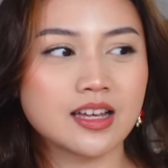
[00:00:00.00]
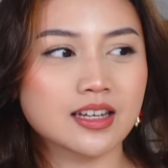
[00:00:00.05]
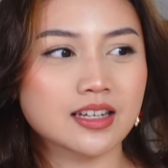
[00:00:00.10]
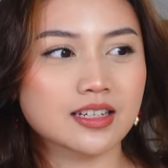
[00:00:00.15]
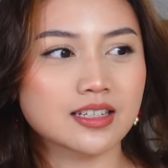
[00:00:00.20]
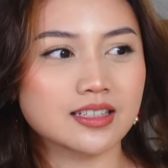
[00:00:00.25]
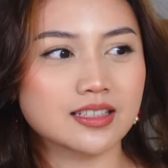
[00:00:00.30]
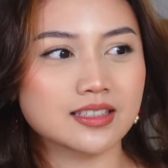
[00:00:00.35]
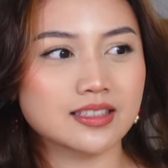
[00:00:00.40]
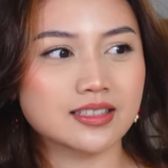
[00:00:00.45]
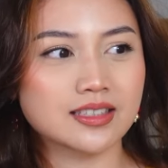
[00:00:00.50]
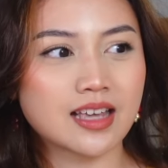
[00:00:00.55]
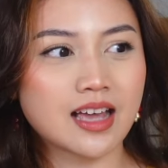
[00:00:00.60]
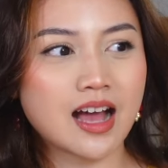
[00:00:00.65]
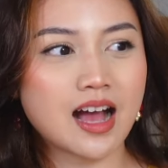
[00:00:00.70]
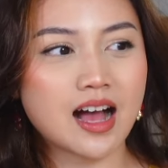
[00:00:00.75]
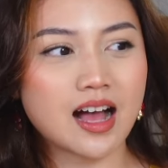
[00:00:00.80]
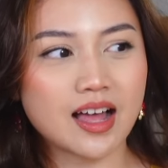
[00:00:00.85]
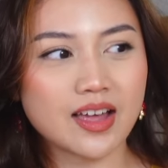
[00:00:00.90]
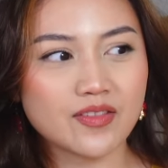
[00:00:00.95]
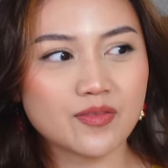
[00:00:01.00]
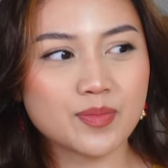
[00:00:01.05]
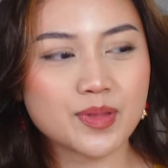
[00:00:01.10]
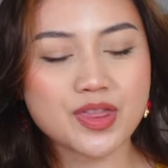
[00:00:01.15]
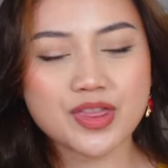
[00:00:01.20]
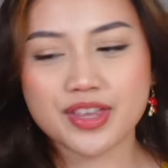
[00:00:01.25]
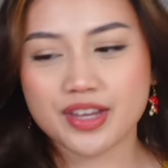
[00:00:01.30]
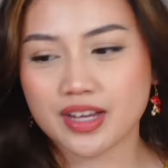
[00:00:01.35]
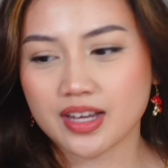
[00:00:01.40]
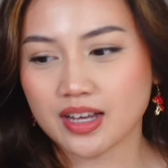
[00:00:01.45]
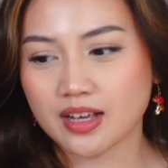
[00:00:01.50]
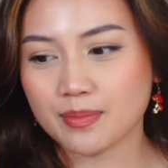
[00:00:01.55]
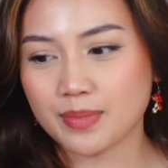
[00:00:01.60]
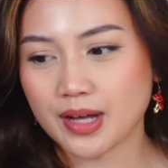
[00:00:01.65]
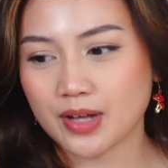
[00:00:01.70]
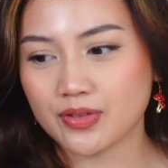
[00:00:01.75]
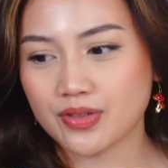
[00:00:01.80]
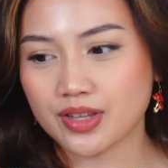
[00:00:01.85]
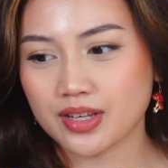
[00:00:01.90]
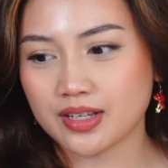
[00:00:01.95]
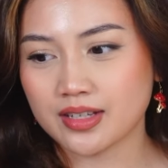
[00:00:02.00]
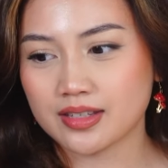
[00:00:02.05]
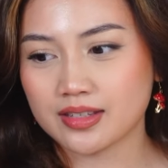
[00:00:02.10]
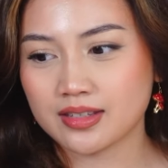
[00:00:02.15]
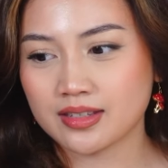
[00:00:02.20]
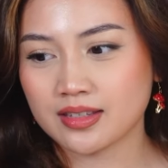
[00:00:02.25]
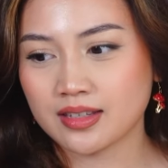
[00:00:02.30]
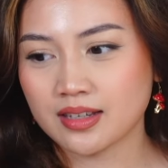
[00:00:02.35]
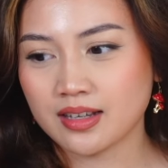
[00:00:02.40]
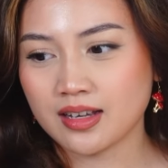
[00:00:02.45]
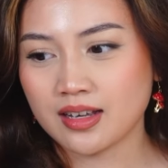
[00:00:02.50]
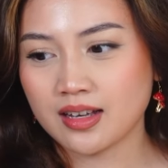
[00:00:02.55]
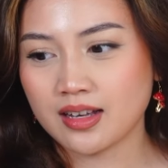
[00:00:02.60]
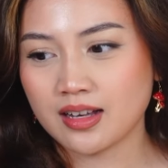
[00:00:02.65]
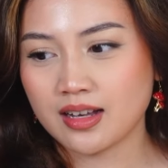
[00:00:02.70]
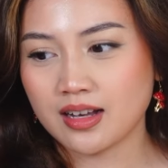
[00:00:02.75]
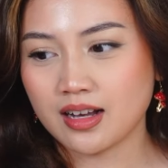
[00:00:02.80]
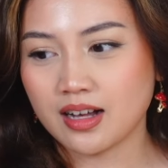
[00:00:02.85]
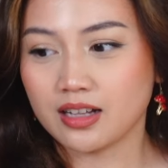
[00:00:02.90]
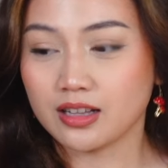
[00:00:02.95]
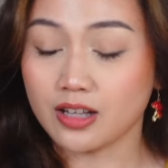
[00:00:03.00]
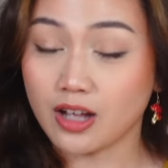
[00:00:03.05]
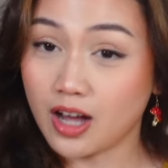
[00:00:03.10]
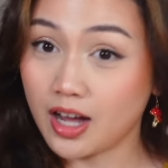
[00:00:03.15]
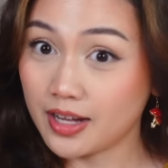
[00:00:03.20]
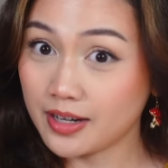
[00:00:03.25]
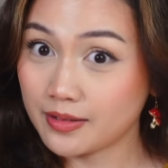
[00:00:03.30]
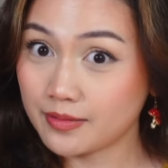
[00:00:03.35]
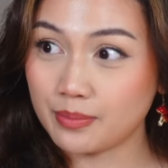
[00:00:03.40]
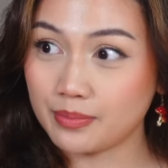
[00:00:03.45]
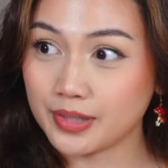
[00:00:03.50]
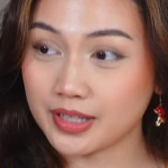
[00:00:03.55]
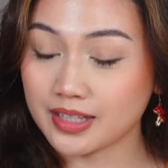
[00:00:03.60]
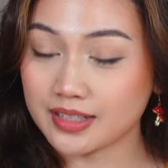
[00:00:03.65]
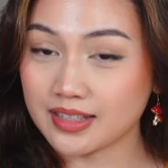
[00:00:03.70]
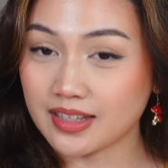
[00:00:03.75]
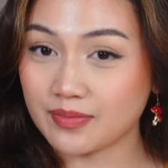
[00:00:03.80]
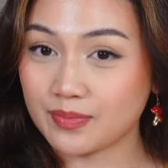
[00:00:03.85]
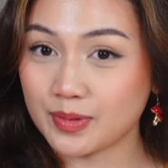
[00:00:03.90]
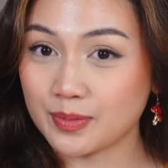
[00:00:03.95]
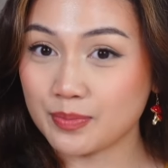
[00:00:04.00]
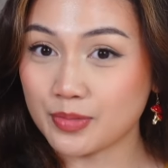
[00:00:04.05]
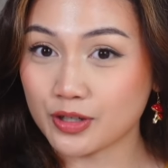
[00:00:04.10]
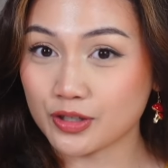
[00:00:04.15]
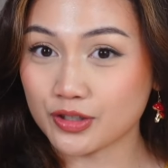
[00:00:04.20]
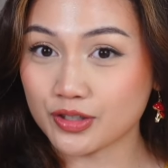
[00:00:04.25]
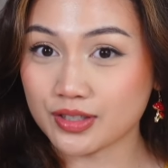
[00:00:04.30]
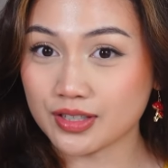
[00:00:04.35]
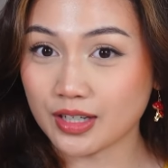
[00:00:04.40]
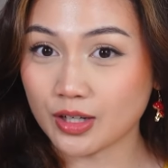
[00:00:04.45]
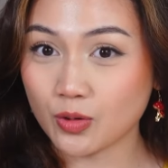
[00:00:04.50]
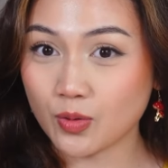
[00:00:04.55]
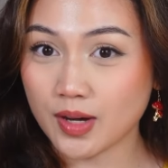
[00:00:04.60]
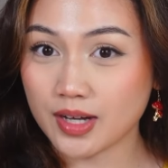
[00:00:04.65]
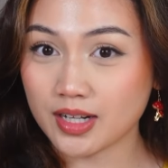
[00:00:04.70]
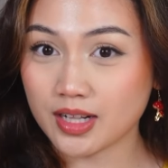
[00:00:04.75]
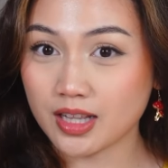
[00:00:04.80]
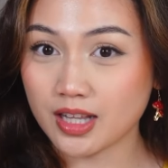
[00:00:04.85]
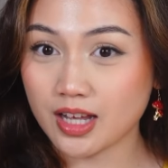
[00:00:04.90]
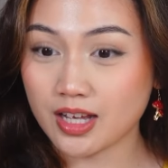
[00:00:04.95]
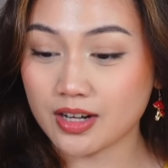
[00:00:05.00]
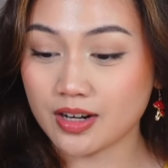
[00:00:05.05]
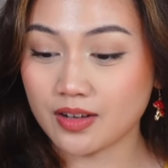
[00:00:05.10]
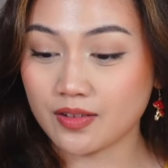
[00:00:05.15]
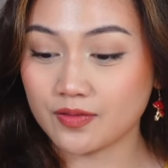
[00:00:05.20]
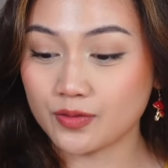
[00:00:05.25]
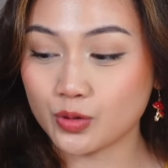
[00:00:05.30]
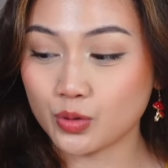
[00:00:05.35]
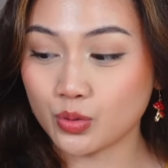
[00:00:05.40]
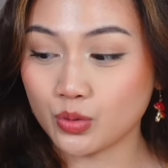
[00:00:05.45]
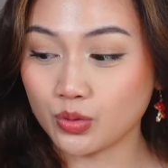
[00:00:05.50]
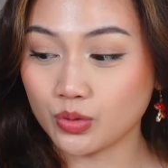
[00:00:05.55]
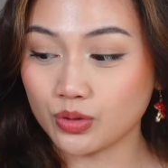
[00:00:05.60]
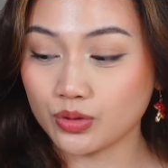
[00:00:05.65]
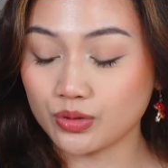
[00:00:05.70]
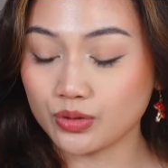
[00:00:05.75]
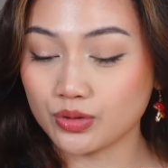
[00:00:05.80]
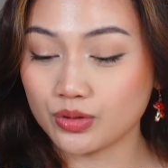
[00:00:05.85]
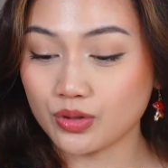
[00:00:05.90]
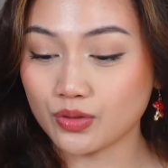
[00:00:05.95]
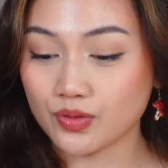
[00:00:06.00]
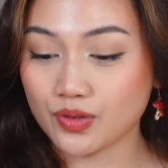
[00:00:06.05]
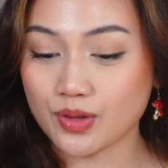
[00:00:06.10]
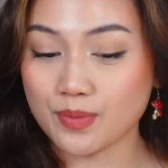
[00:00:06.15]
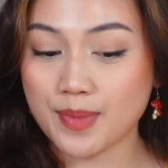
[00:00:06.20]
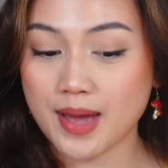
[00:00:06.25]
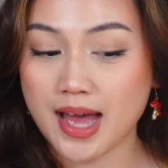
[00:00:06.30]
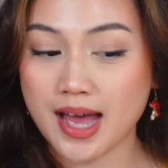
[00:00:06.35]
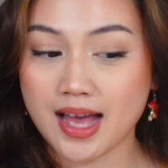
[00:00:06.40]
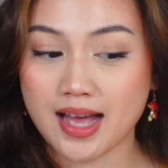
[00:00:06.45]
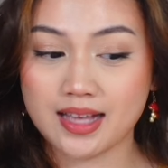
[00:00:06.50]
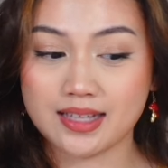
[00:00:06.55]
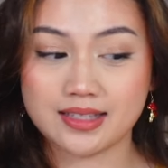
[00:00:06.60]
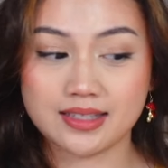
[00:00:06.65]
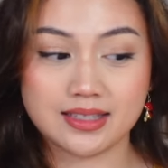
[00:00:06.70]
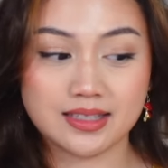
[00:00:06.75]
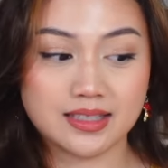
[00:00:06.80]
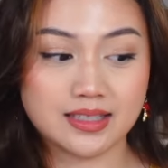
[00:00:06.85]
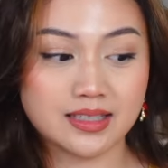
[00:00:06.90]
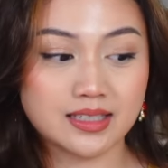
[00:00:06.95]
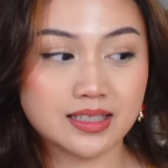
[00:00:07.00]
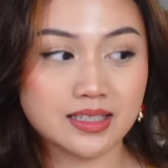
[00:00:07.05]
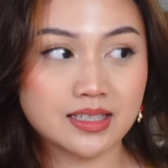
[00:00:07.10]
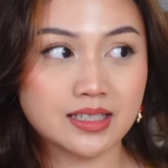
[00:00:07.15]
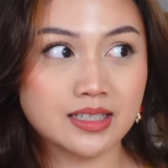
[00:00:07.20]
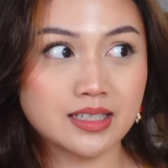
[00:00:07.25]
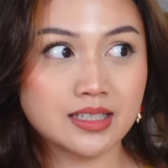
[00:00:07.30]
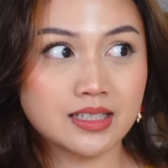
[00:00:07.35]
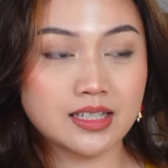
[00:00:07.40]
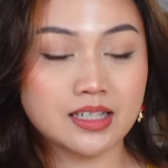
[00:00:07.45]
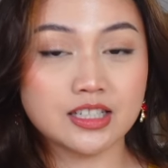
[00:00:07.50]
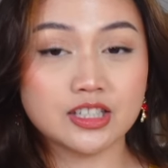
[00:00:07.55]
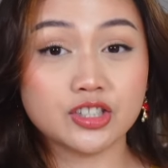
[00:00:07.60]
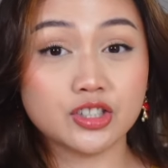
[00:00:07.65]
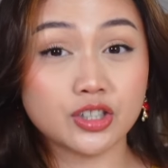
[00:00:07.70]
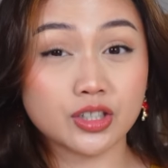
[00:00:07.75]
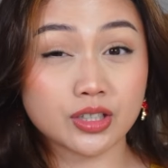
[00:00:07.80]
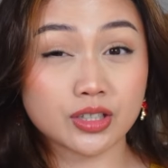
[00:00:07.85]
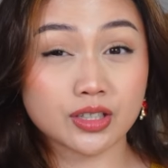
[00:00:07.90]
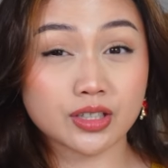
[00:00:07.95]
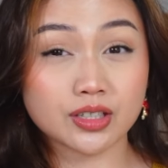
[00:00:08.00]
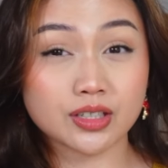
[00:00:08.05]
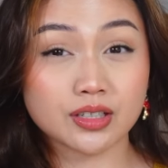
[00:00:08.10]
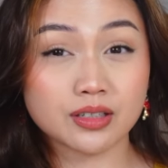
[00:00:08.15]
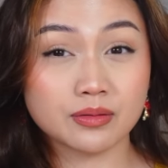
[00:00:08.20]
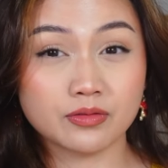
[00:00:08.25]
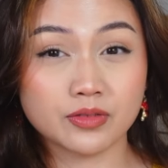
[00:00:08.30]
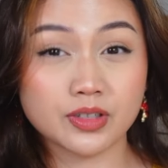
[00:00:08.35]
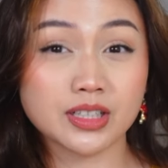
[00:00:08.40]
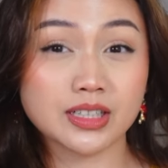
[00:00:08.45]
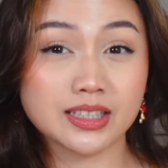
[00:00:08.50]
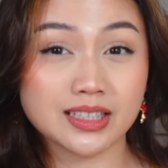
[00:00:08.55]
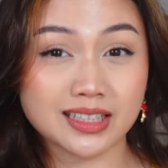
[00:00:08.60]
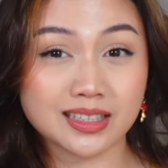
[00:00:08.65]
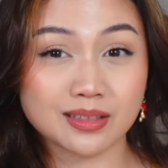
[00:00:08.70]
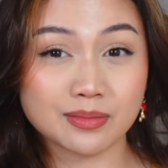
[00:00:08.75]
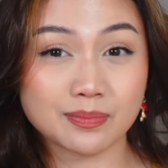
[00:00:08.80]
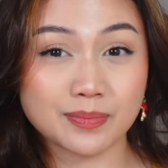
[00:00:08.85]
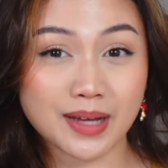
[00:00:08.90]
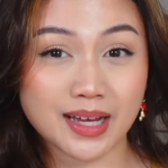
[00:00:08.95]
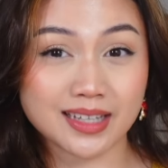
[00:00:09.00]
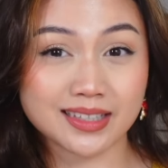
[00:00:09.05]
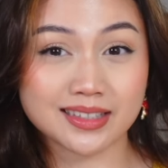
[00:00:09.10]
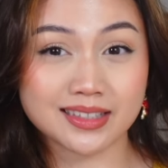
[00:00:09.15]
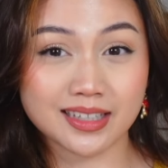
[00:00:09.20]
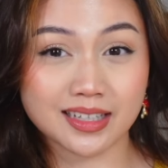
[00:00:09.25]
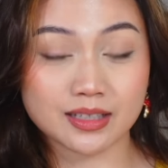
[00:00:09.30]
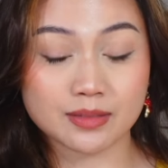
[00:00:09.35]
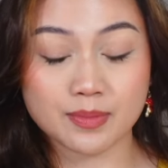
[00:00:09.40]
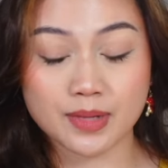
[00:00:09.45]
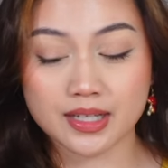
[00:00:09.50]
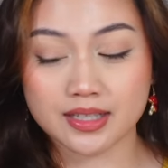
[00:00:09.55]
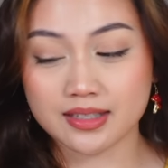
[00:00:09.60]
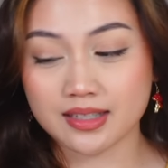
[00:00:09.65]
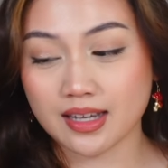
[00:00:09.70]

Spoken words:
because I've been thinking about this a lot because I've been purchasing quite a lot of tools over the past year, really the past 6 months.